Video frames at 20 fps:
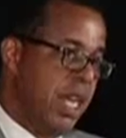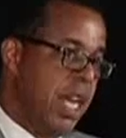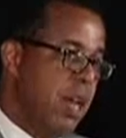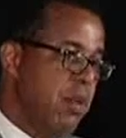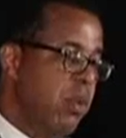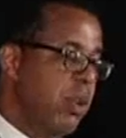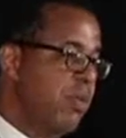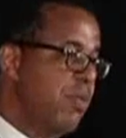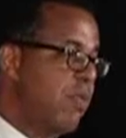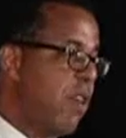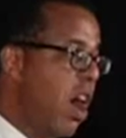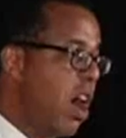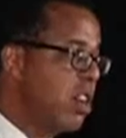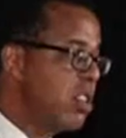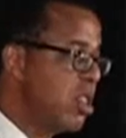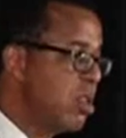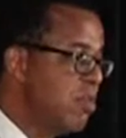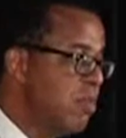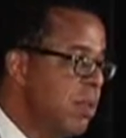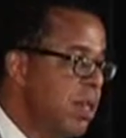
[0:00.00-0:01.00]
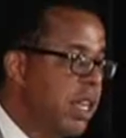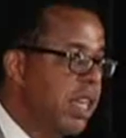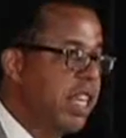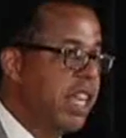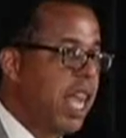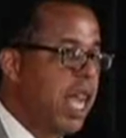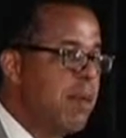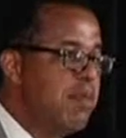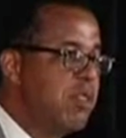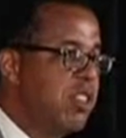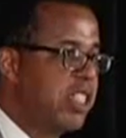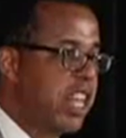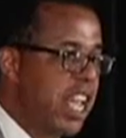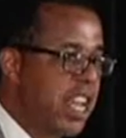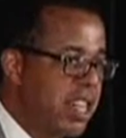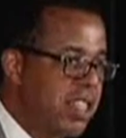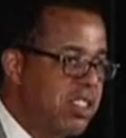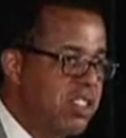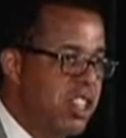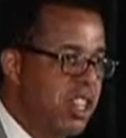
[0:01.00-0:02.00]
And with volume came
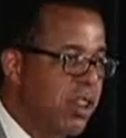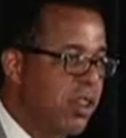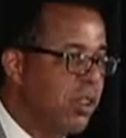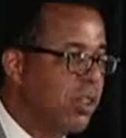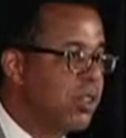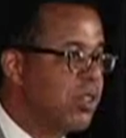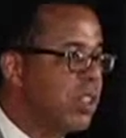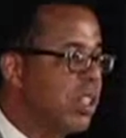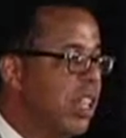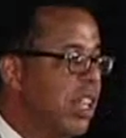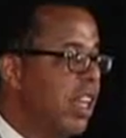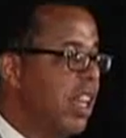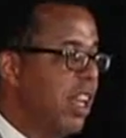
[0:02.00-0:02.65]
data centers.